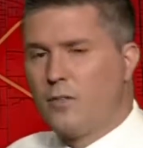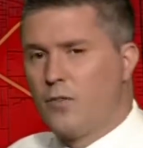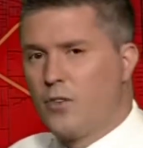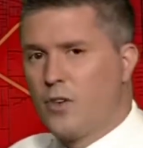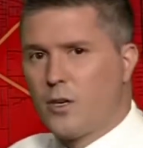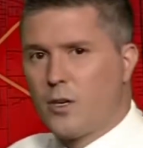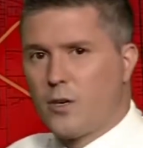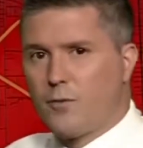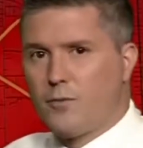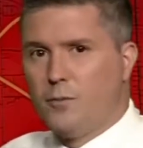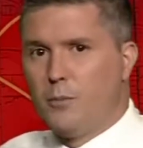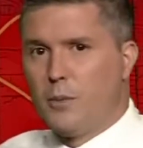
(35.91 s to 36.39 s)

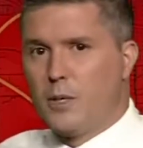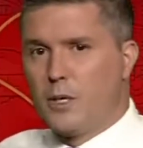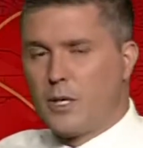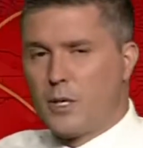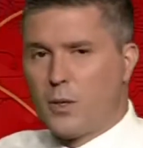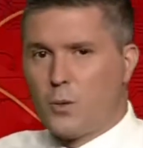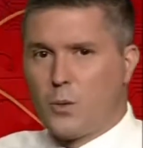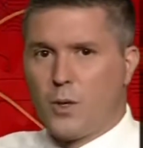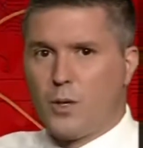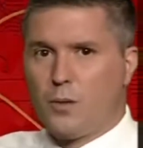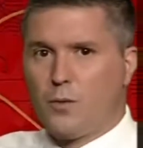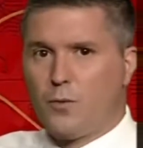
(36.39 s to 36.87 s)
If you're
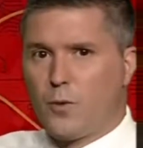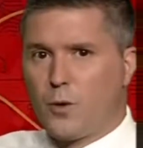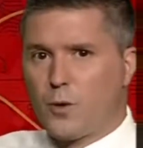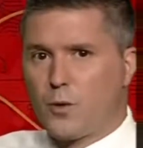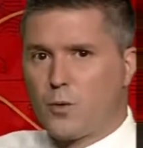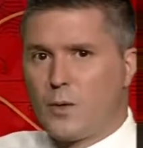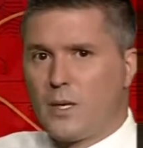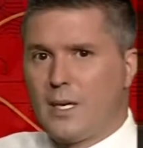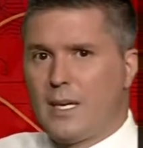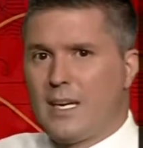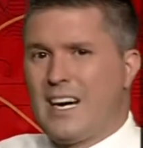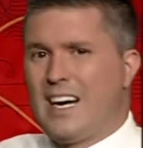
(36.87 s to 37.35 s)
familiar with
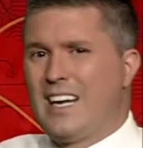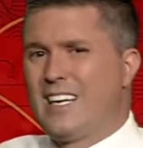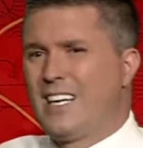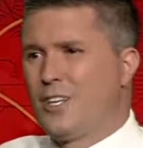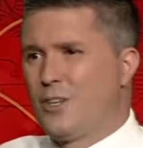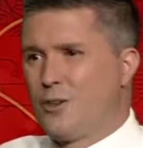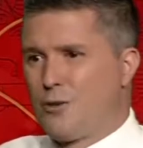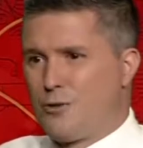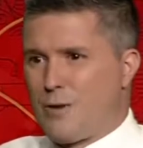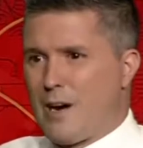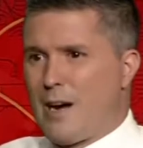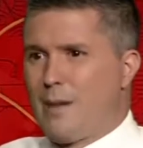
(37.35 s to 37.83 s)
429
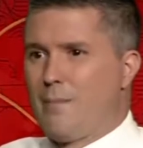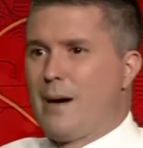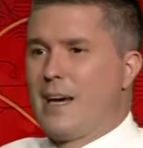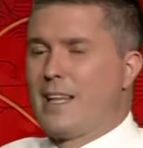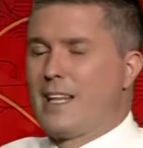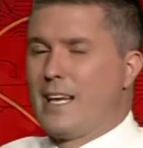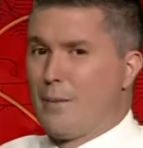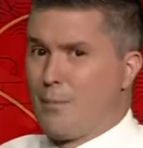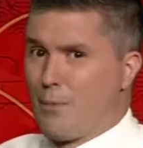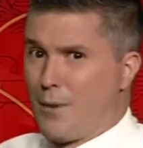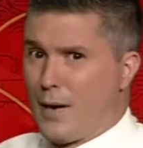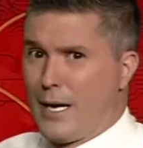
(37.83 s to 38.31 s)
and you drive
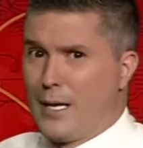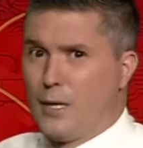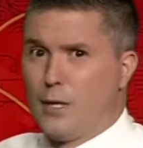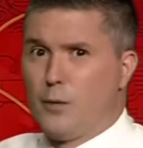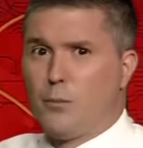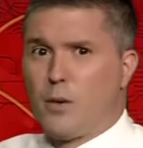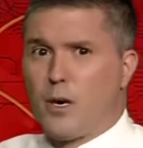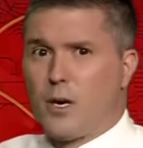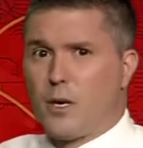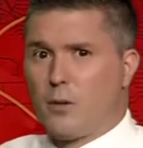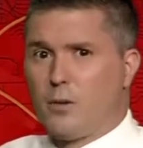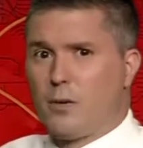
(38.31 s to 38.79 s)
by that brand
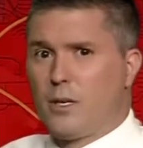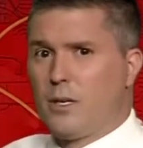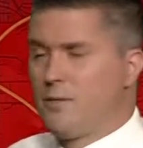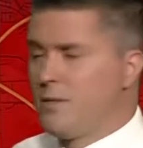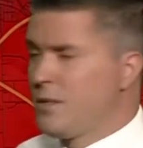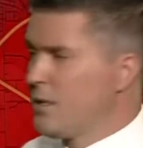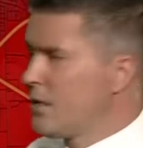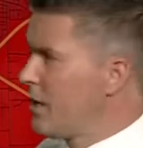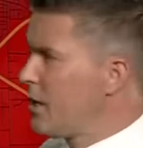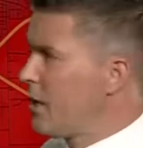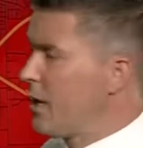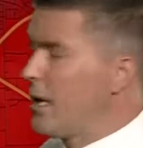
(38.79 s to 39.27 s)
new
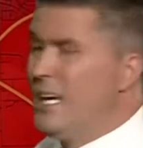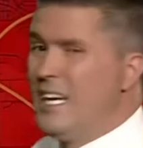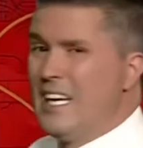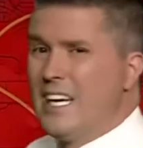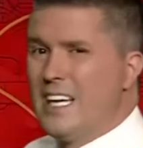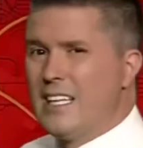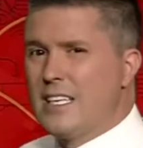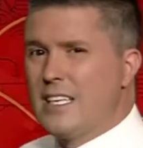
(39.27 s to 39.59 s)
Margaritaville area,